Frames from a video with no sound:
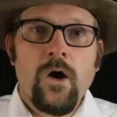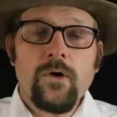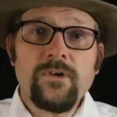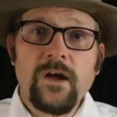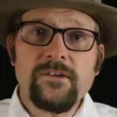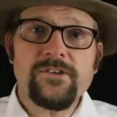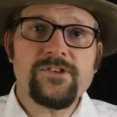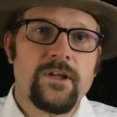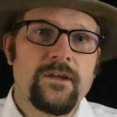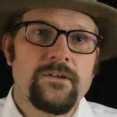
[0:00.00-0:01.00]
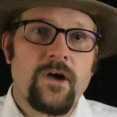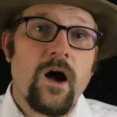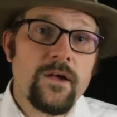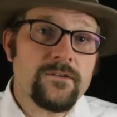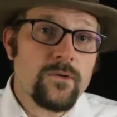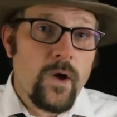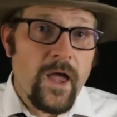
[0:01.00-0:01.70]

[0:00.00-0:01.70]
Odontochelys also